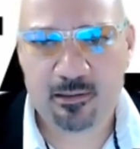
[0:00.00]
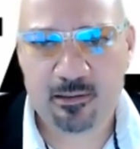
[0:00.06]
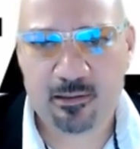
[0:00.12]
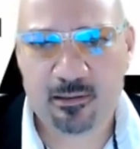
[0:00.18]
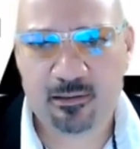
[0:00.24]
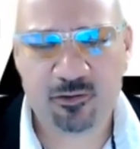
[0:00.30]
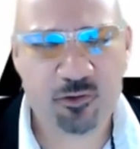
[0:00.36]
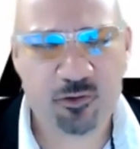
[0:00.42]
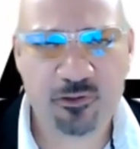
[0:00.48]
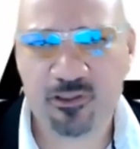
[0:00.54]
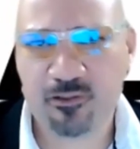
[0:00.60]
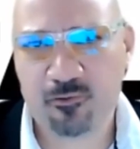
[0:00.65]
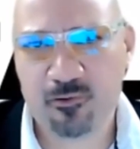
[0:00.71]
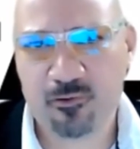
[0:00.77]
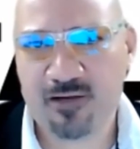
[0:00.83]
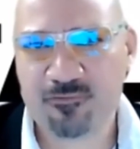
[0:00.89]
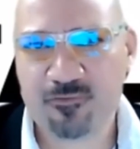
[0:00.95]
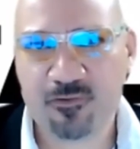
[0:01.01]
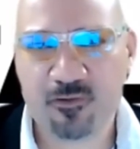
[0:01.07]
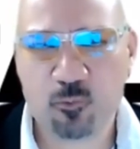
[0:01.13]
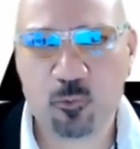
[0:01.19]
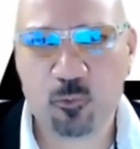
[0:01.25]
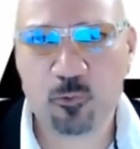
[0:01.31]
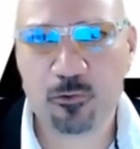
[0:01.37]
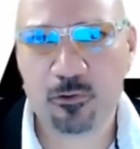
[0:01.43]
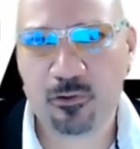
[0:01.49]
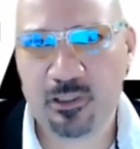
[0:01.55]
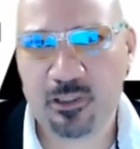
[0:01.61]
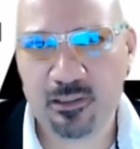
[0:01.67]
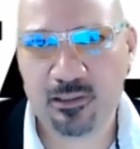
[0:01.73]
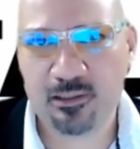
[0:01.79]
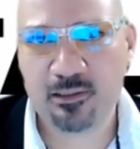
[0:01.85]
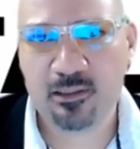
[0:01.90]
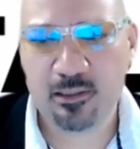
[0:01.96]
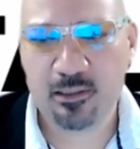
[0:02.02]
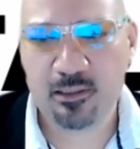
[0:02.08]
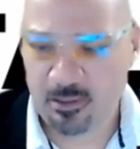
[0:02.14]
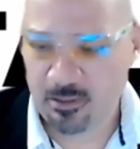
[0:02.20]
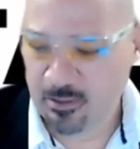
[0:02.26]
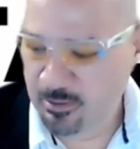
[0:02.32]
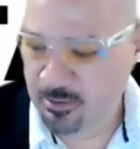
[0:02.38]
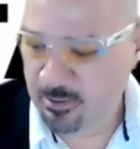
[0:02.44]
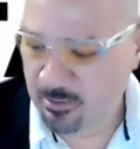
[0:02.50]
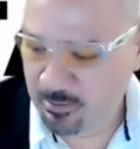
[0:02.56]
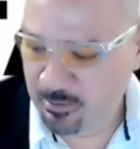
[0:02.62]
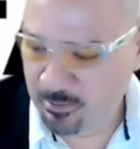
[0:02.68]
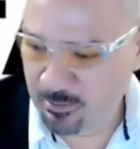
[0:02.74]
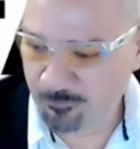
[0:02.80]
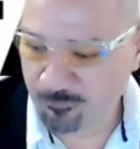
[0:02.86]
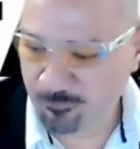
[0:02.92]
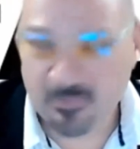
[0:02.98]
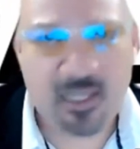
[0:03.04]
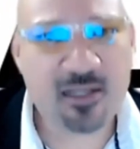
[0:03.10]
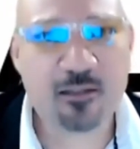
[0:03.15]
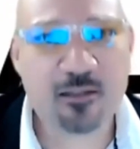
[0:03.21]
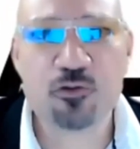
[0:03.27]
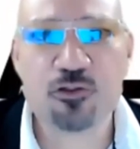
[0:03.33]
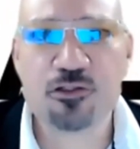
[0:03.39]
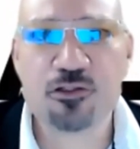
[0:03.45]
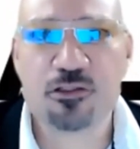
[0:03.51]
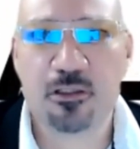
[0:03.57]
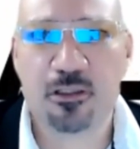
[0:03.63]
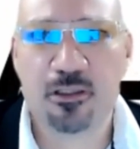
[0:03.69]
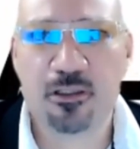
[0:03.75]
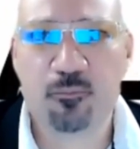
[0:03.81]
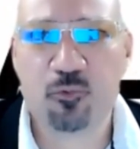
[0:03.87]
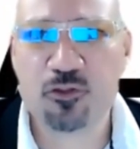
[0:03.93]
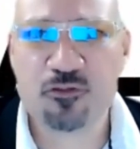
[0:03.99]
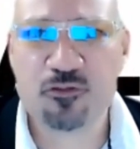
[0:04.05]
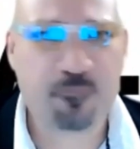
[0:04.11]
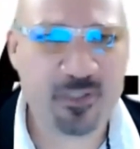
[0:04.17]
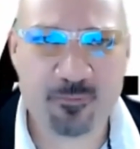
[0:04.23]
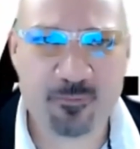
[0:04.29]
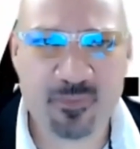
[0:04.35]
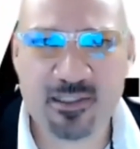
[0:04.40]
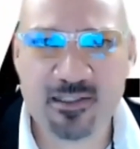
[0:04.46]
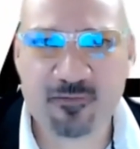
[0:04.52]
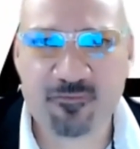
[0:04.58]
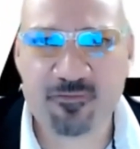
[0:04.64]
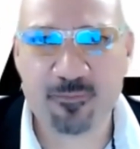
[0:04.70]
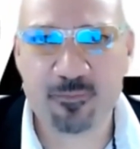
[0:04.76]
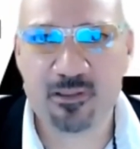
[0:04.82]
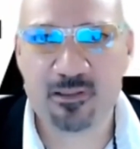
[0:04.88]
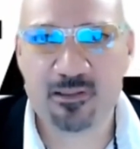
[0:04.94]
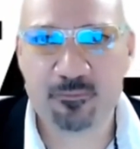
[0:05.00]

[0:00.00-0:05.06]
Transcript: during or after the war, I lost most of my immediate family,